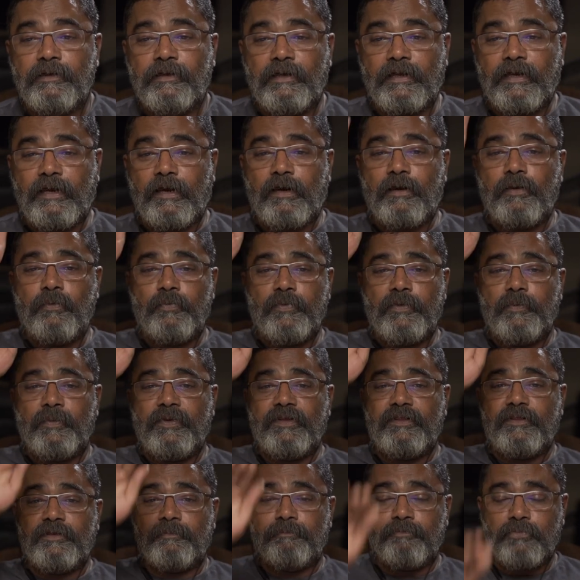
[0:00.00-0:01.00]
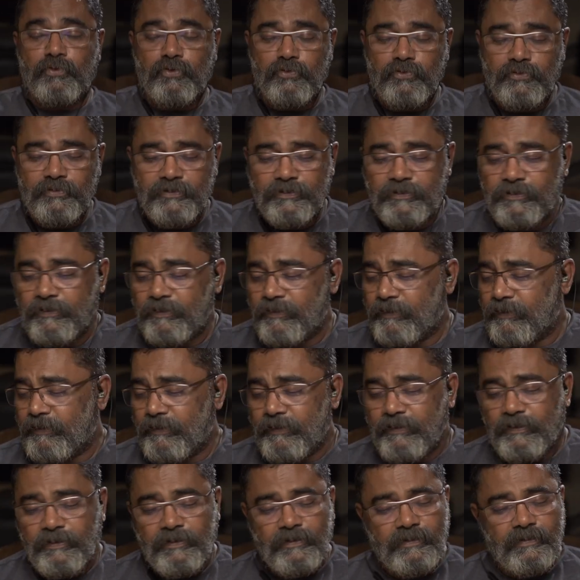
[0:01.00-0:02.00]
Like how we were in the boat,
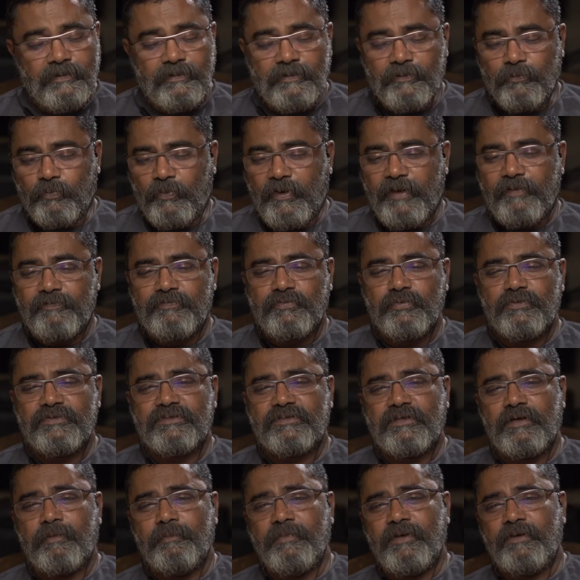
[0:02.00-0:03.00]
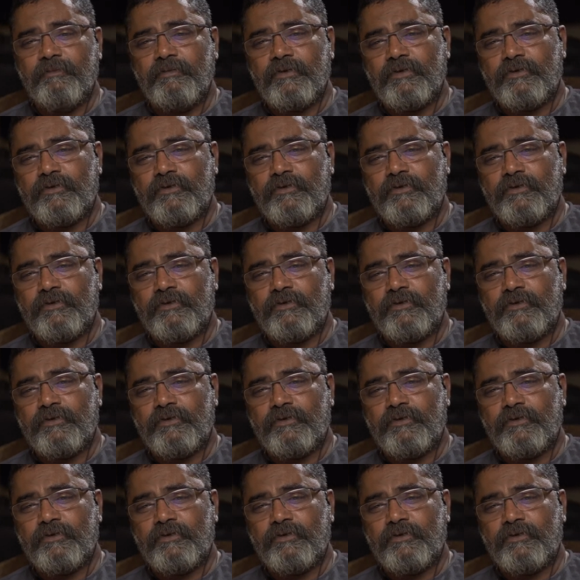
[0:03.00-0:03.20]
the waves was coming,